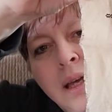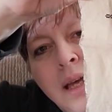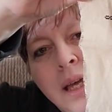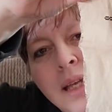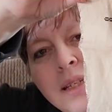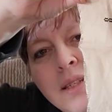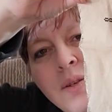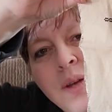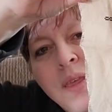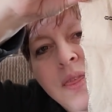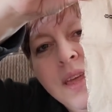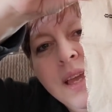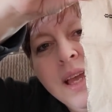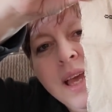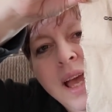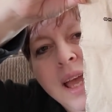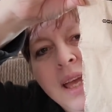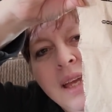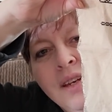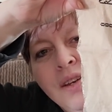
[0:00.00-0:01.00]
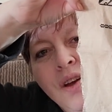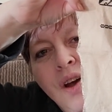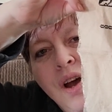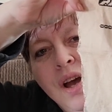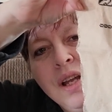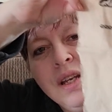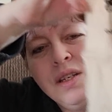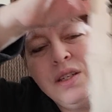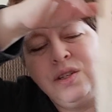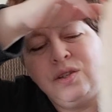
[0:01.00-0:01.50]
And so I think I had
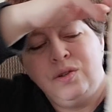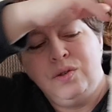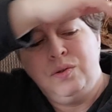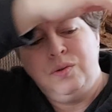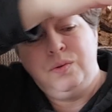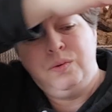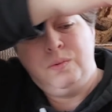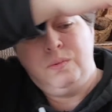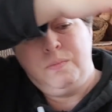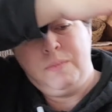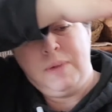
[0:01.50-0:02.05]
gone to